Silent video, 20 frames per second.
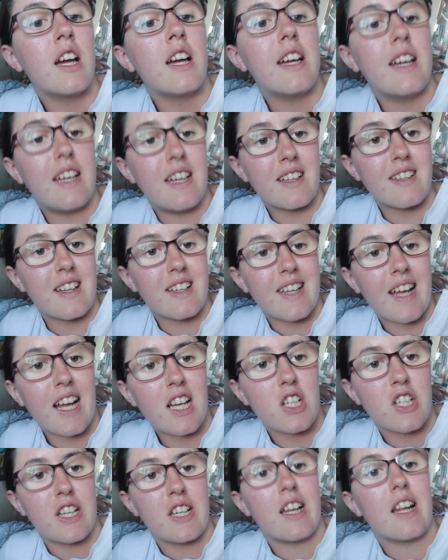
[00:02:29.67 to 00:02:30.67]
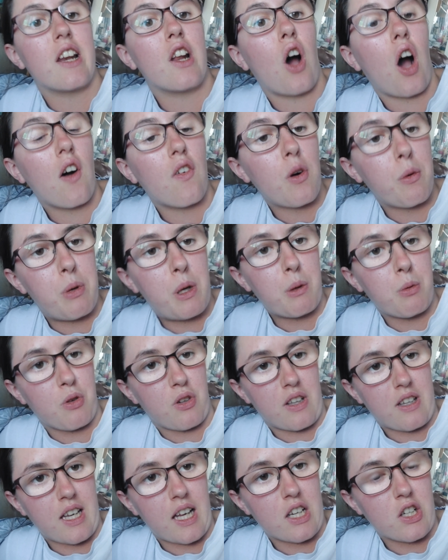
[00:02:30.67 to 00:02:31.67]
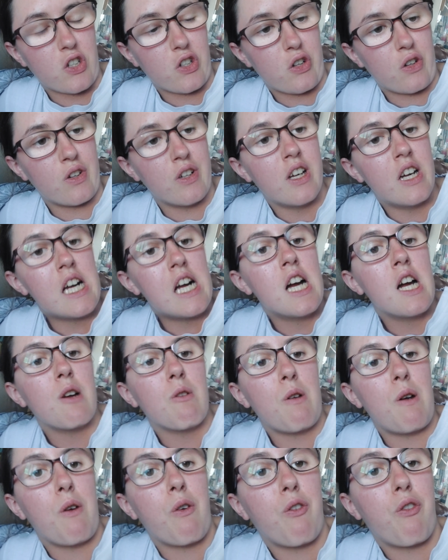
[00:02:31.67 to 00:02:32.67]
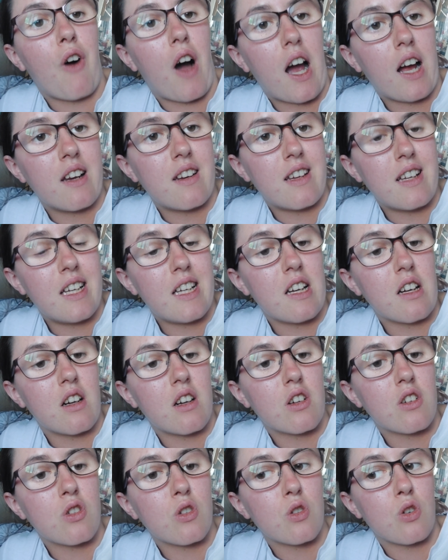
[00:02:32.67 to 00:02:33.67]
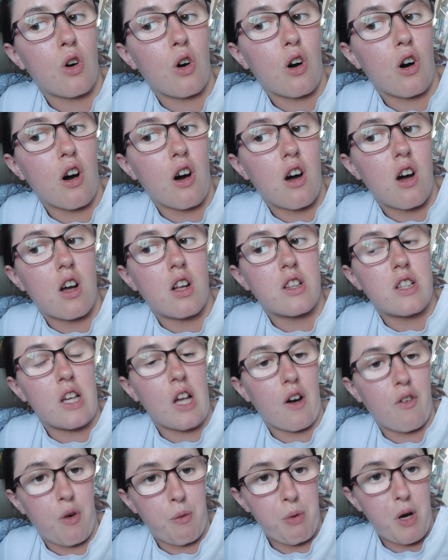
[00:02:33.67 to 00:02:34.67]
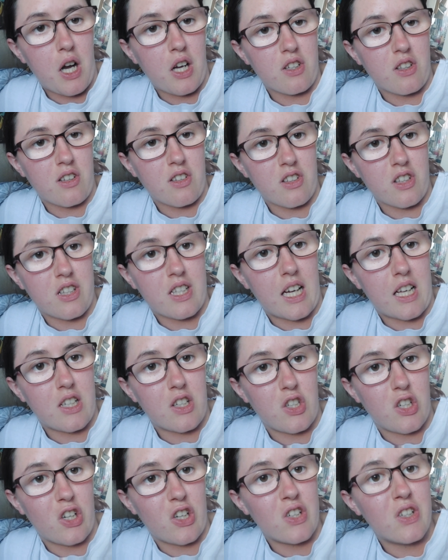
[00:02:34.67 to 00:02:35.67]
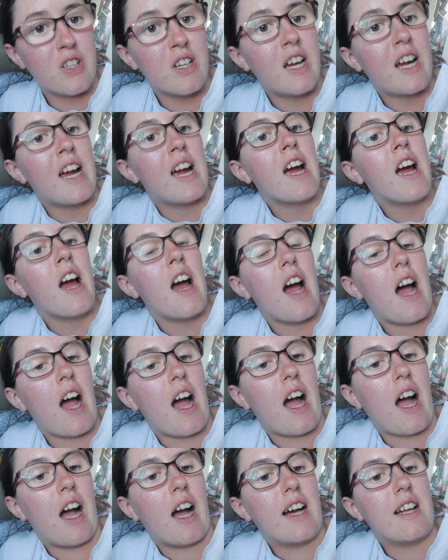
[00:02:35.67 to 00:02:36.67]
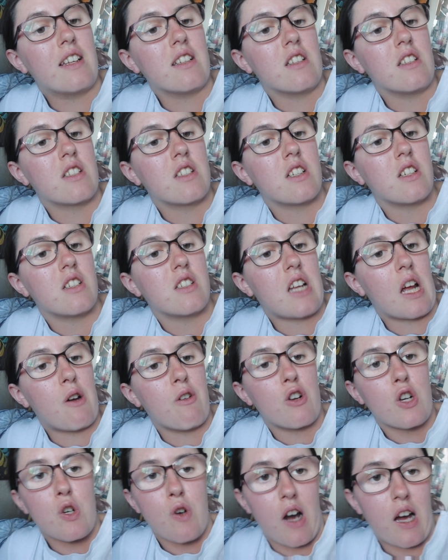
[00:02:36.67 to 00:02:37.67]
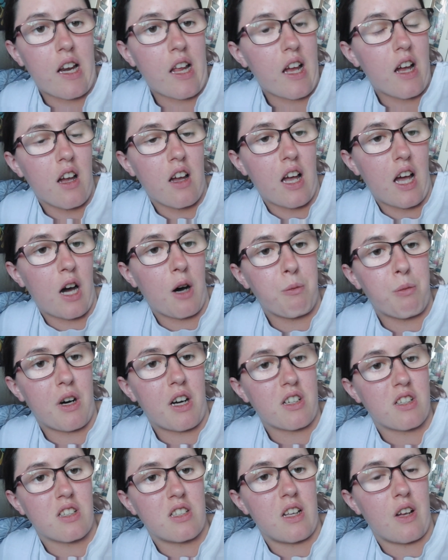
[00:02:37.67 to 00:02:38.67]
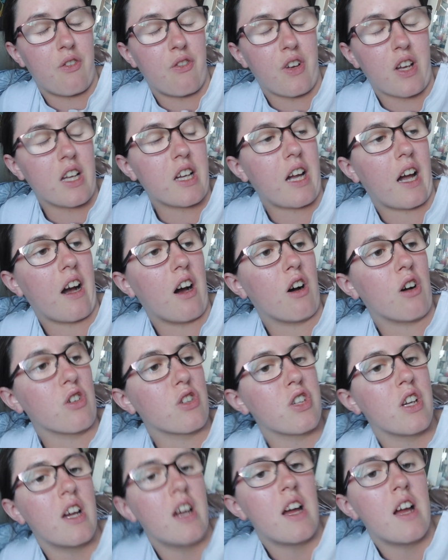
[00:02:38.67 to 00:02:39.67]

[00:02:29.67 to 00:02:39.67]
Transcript: his attention and other people's attention. We finally got the other person's attention and they were trying to help us and everything else,